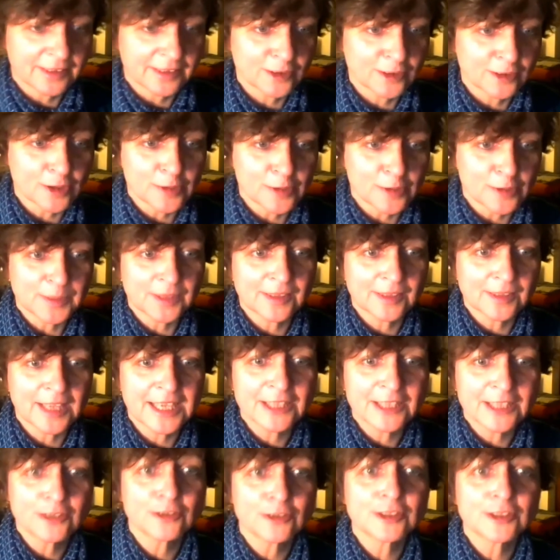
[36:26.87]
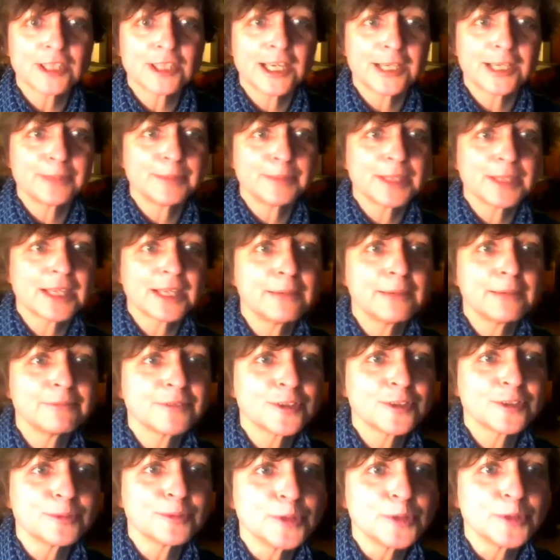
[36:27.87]
got to be said, not terribly
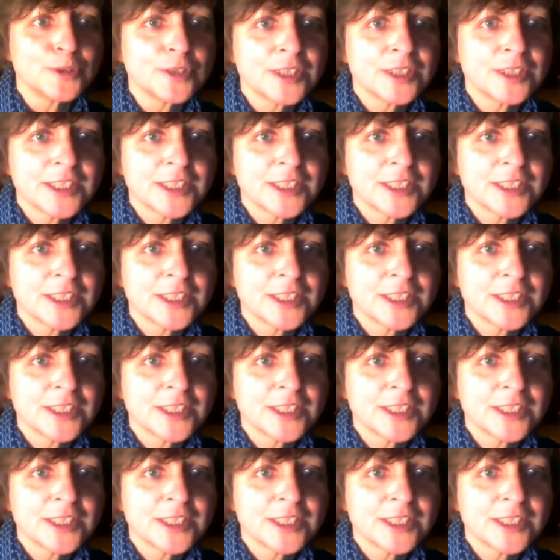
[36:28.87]
comfortable